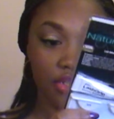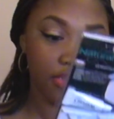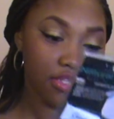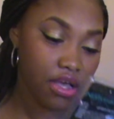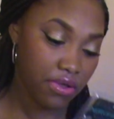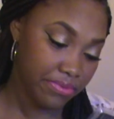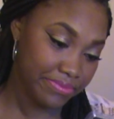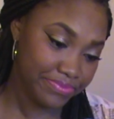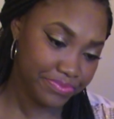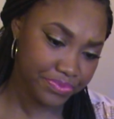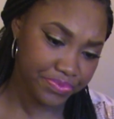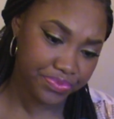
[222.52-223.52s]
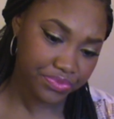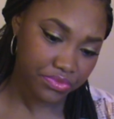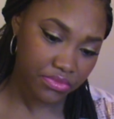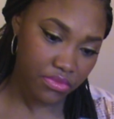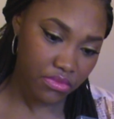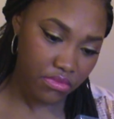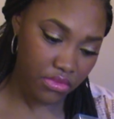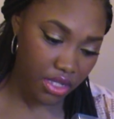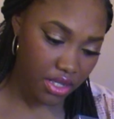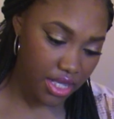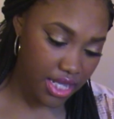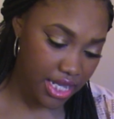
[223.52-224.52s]
So,
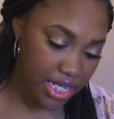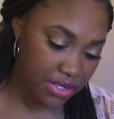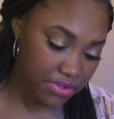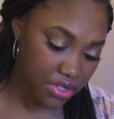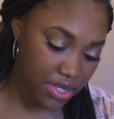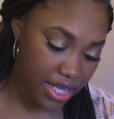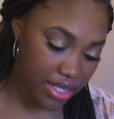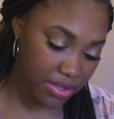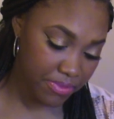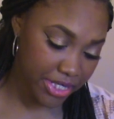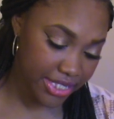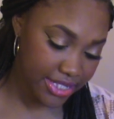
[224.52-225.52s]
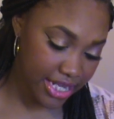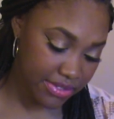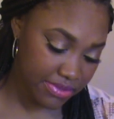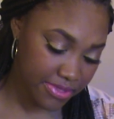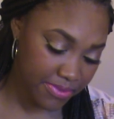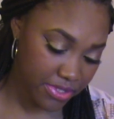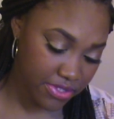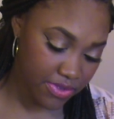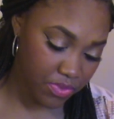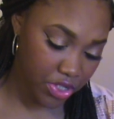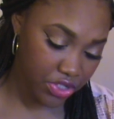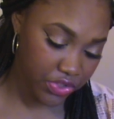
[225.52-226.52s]
I don't know how many times I'm supposed
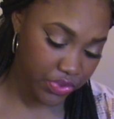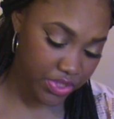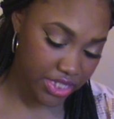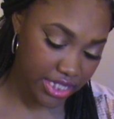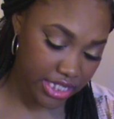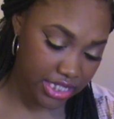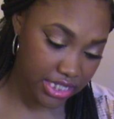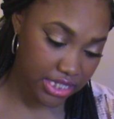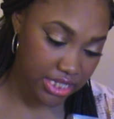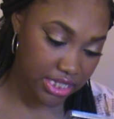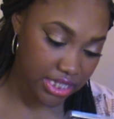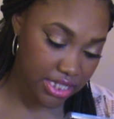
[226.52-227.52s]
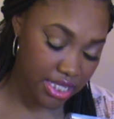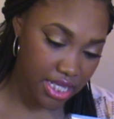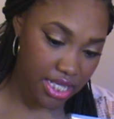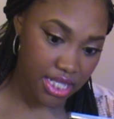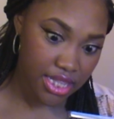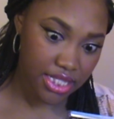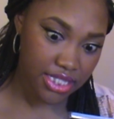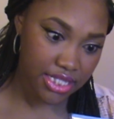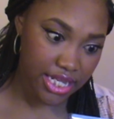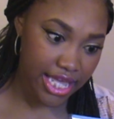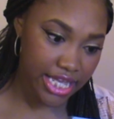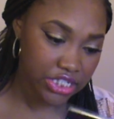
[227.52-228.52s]
to reuse these
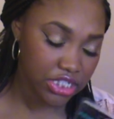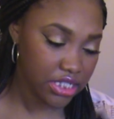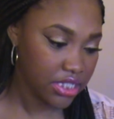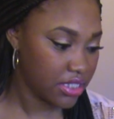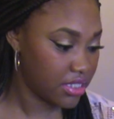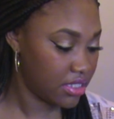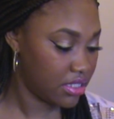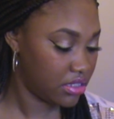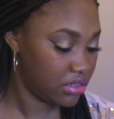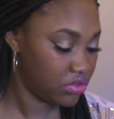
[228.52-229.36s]
lashes.